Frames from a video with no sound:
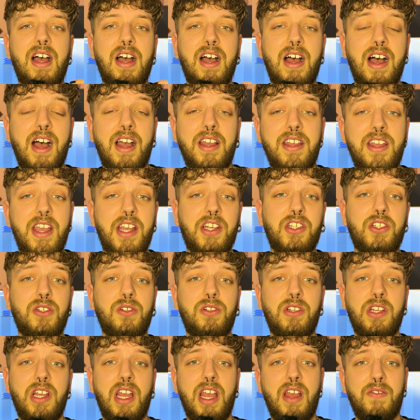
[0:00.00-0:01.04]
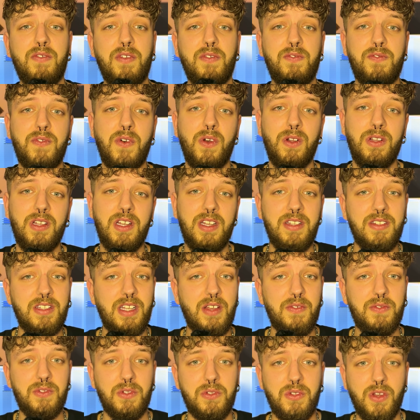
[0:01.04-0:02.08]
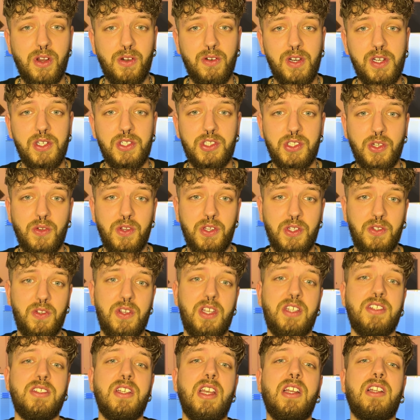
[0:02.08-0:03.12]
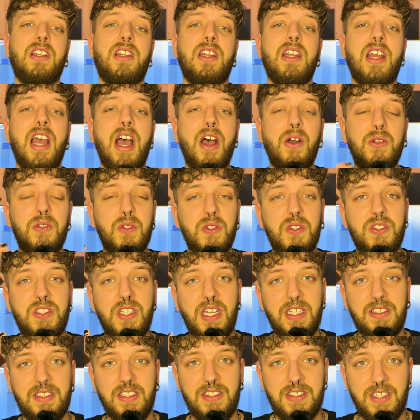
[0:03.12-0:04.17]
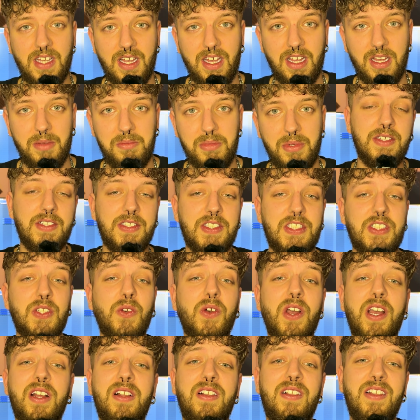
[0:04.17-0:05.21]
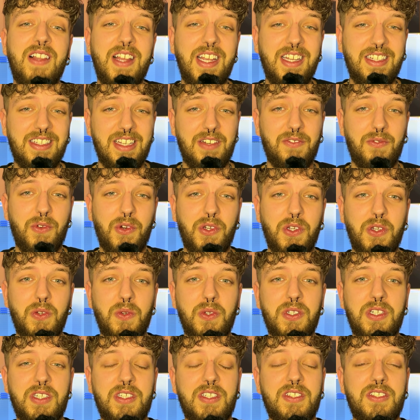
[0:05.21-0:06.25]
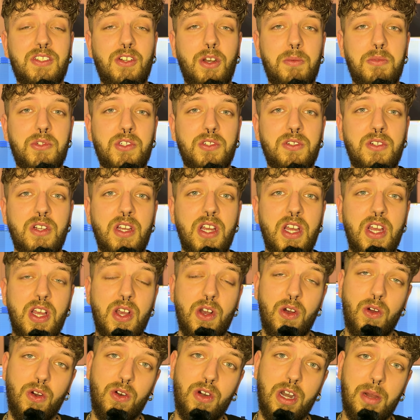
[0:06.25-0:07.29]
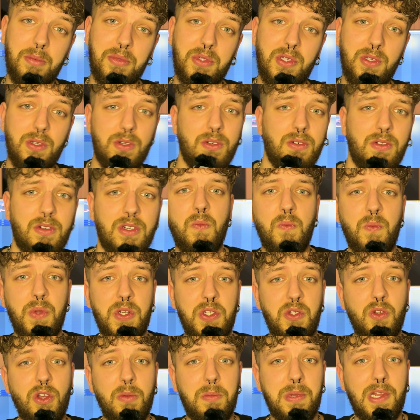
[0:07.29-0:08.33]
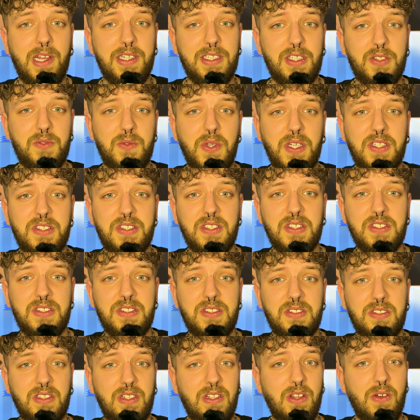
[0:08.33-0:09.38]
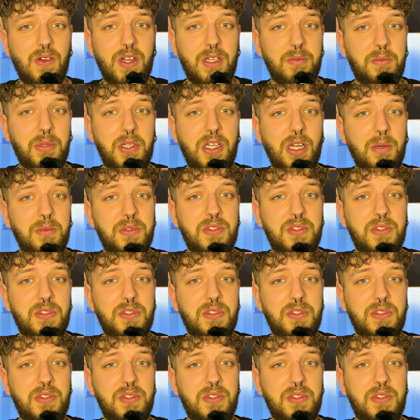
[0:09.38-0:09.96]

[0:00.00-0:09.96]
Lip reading: I actually have a full in-depth tutorial showing you exactly how to set this up, so I'll link that for you in the description or up here. When you apply these fixes, the low end becomes